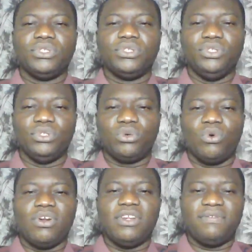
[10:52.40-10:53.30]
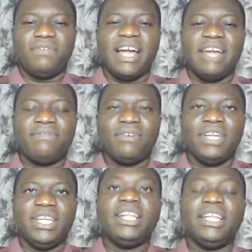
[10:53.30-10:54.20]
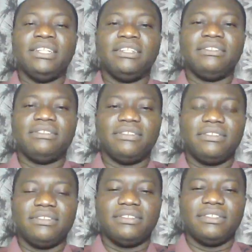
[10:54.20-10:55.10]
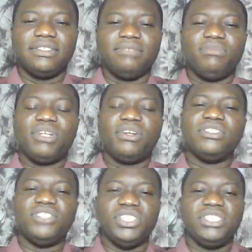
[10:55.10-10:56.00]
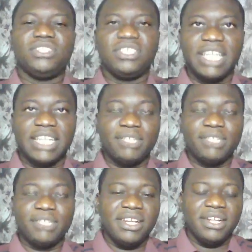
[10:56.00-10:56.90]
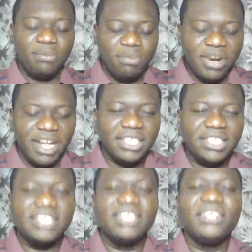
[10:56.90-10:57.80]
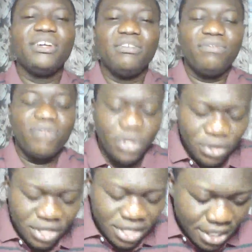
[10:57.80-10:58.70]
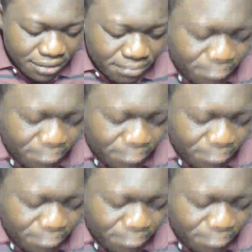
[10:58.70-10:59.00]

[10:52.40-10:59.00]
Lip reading: You qualify for healing because Jesus has paid the price for your healing.